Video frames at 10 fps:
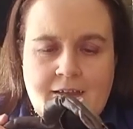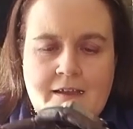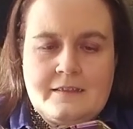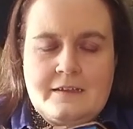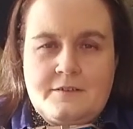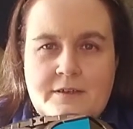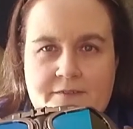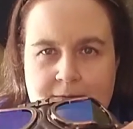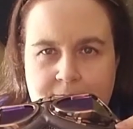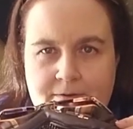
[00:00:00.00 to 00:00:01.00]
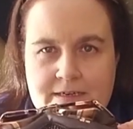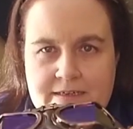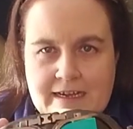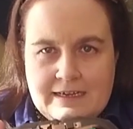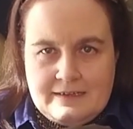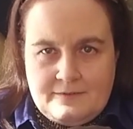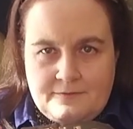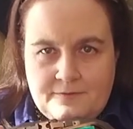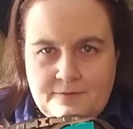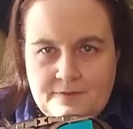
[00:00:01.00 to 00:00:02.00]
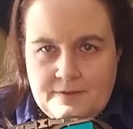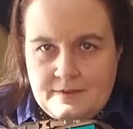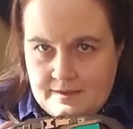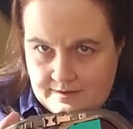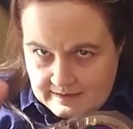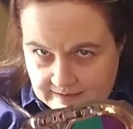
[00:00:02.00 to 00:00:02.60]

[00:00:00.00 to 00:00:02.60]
They do have that pretty kind of, the